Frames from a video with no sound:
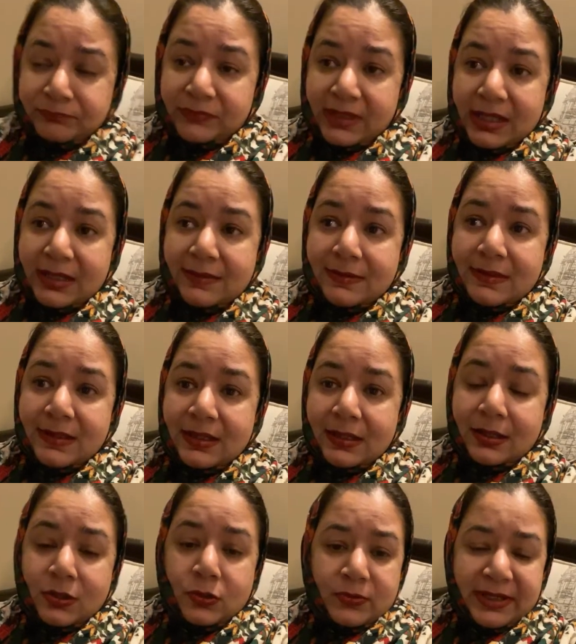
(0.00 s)
and they
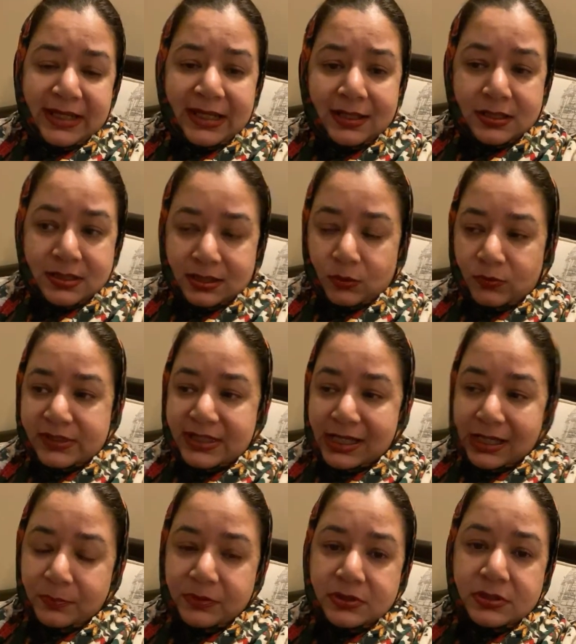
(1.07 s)
are reacting. What
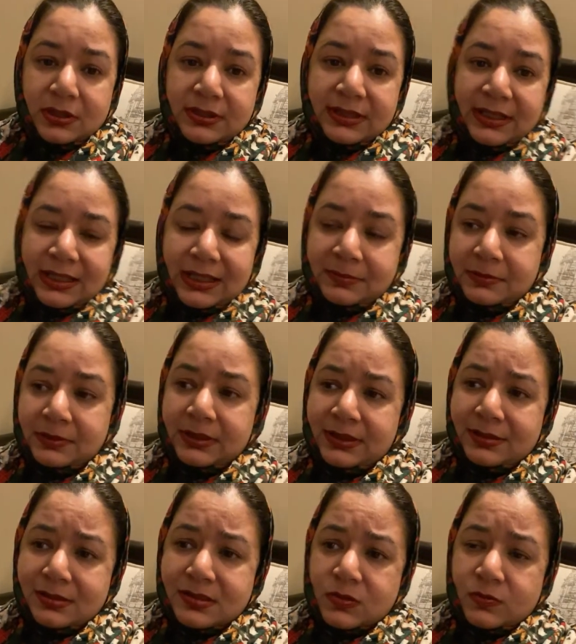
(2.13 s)
happened on the Capitol
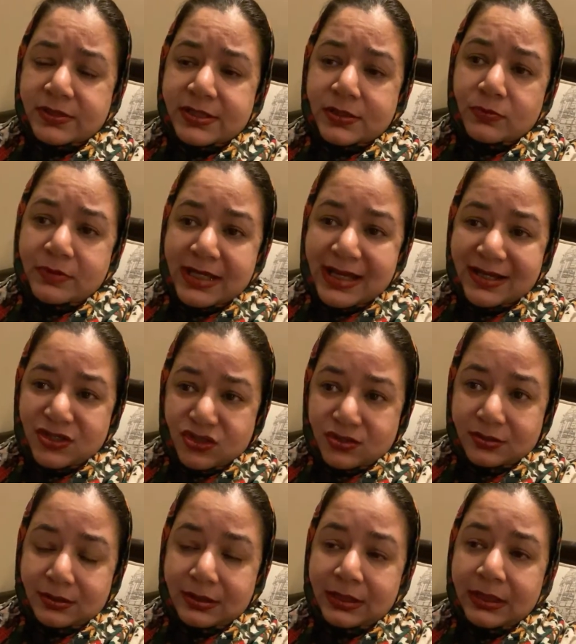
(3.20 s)
Hills was a
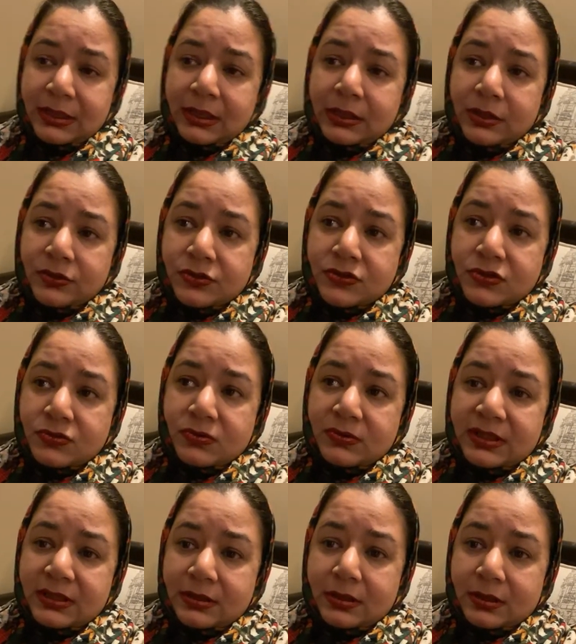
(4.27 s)
reaction to
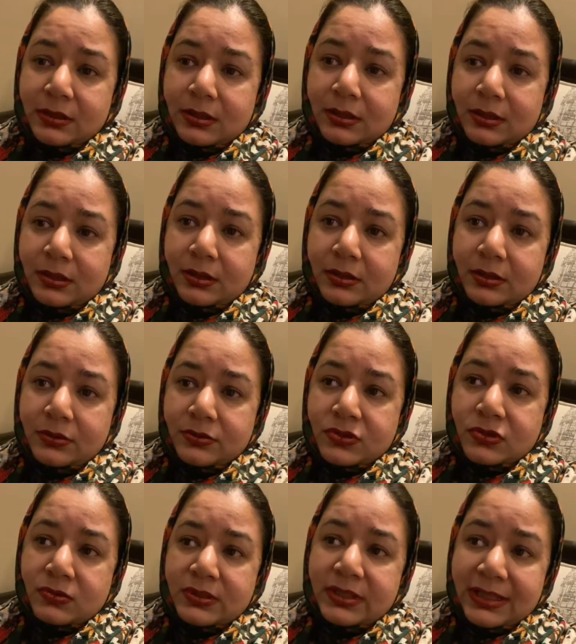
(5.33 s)

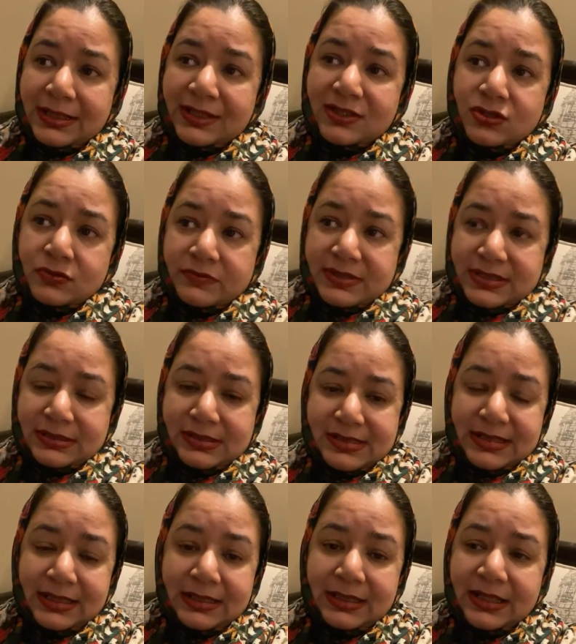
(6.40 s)
the election results,
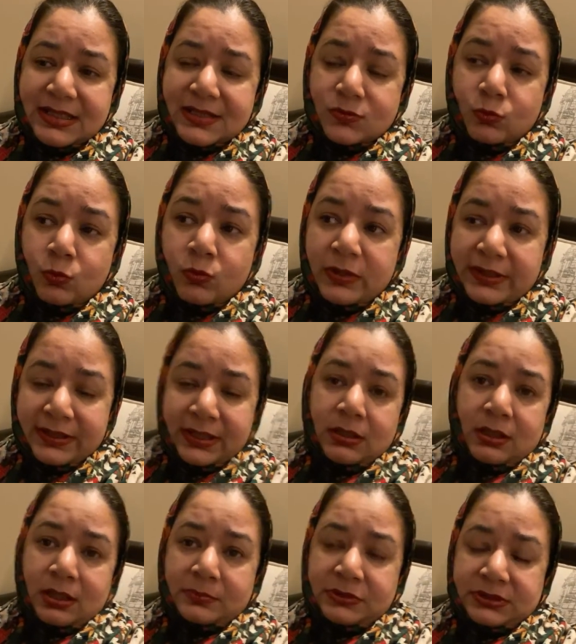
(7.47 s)
and that's very
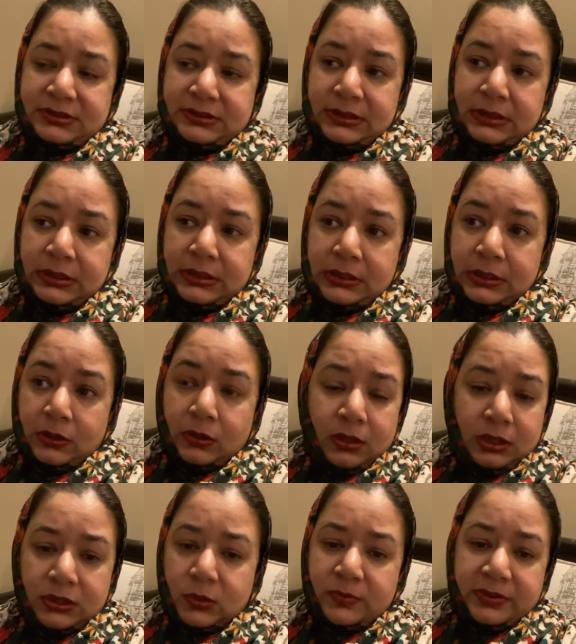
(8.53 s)
common
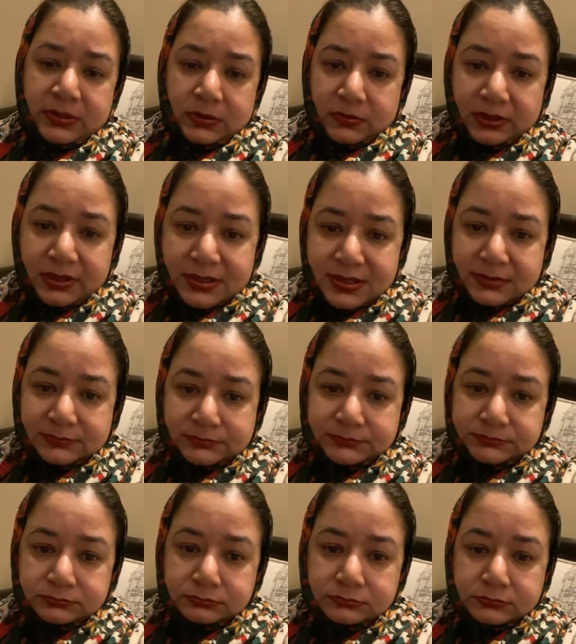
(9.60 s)
all over the world.
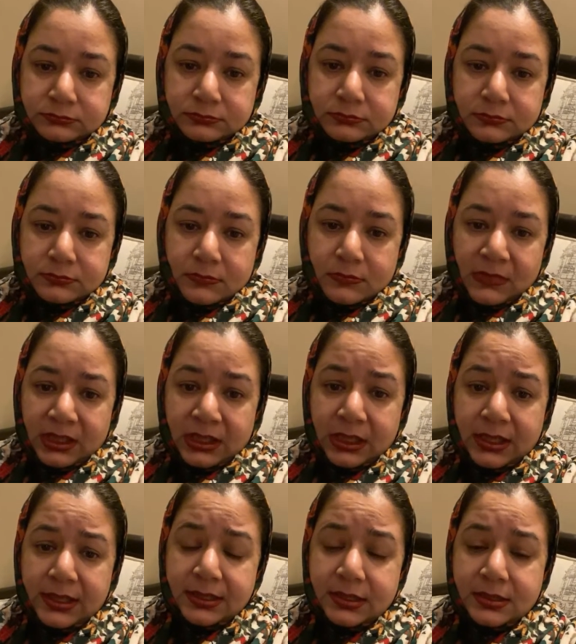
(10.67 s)

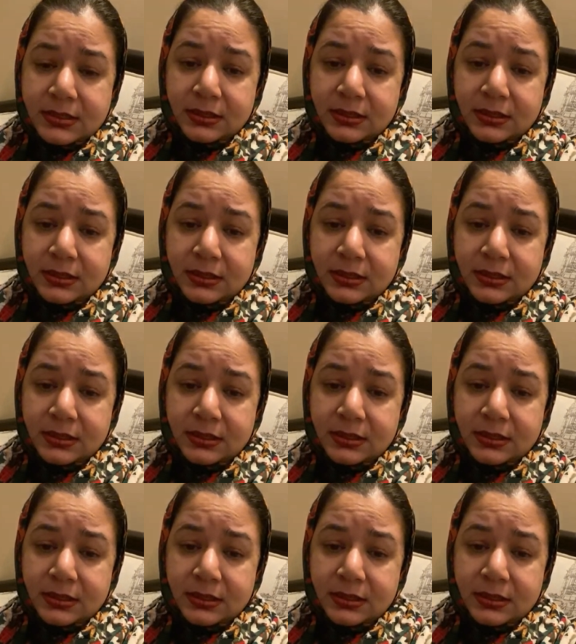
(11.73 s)
And